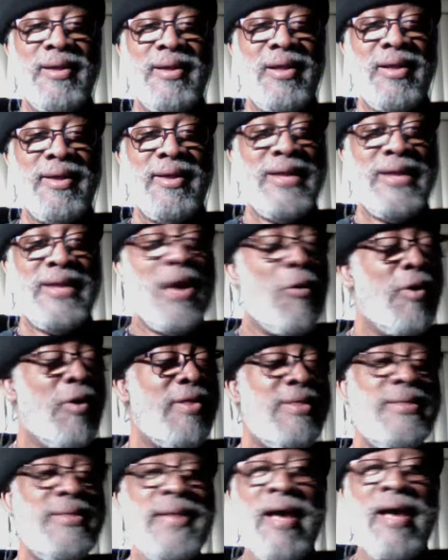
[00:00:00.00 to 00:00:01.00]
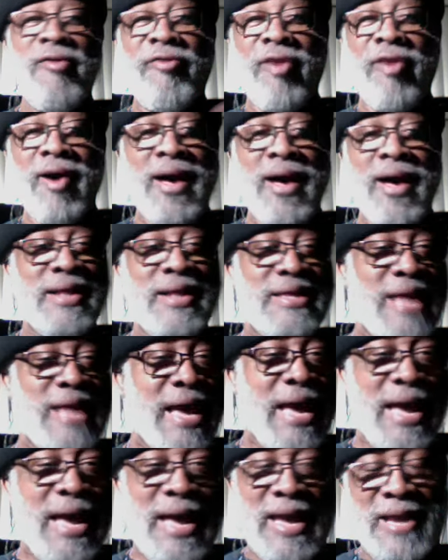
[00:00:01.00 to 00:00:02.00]
There was never a
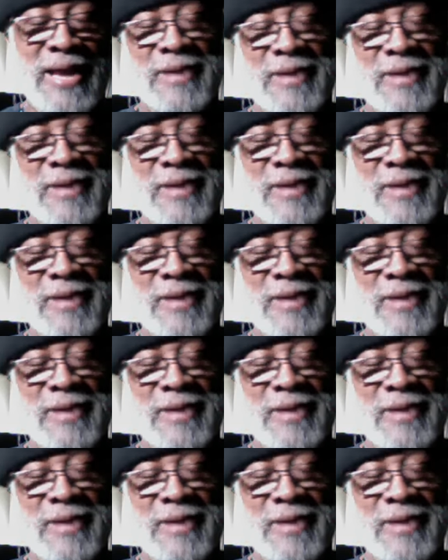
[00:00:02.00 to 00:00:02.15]
day